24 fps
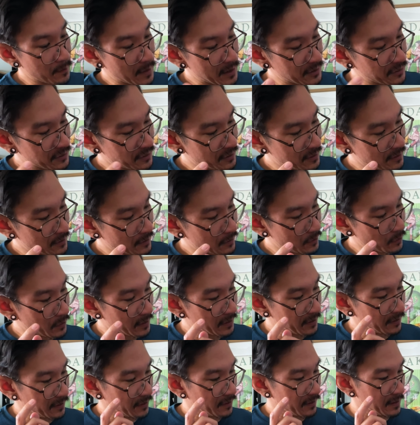mention
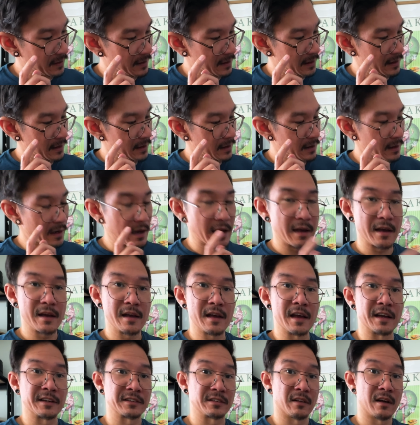with the
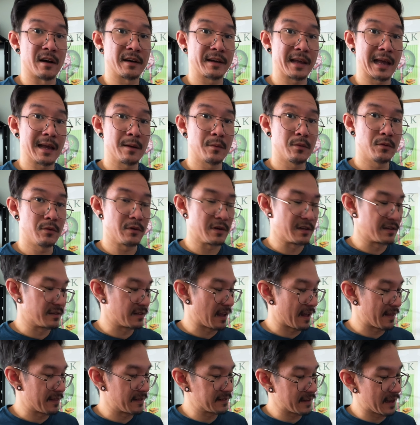XLR cable is
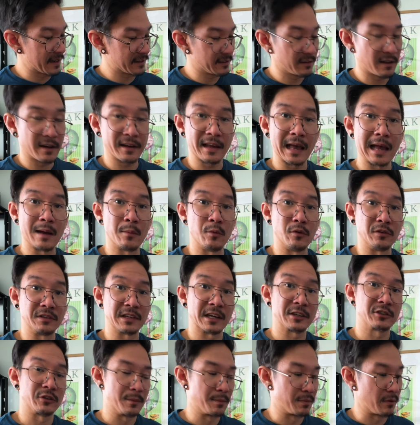that this XLR cable is
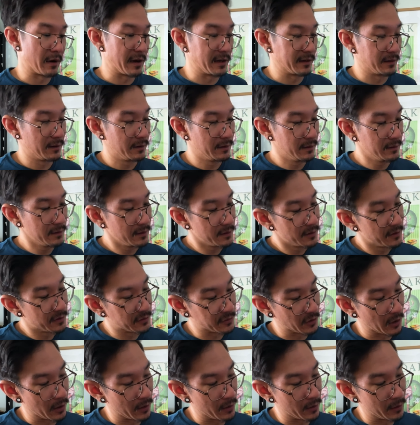actually braided.
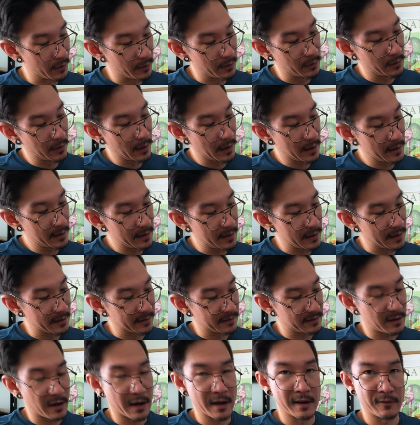So it's
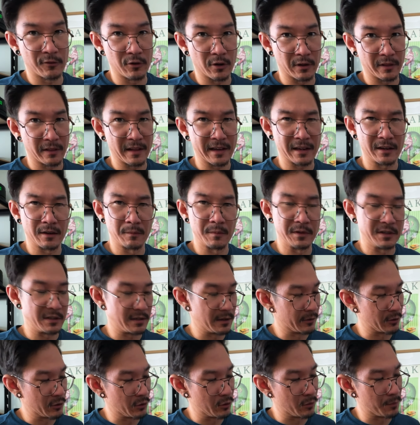kind of got like a
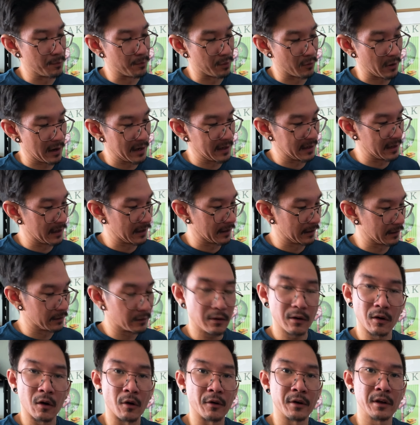material braiding
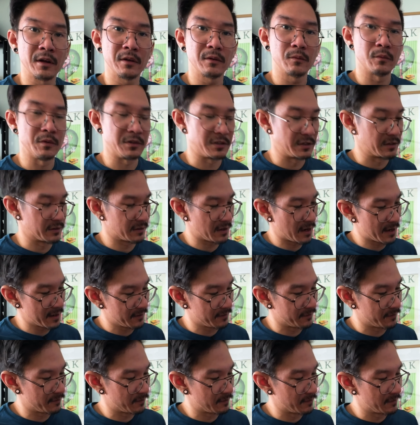on it, which is kind
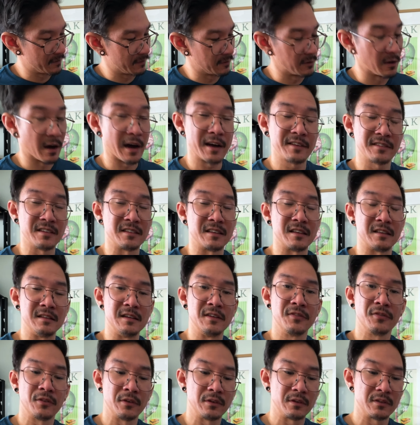of nice. It's
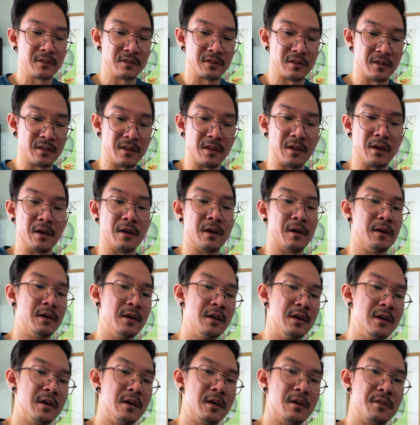different to
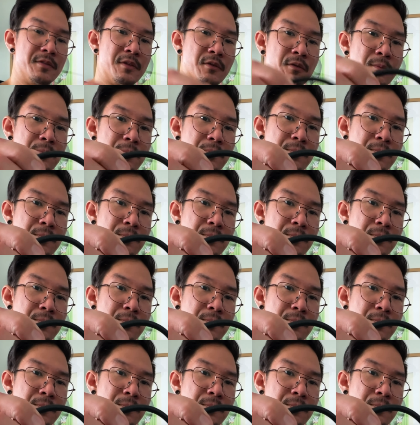the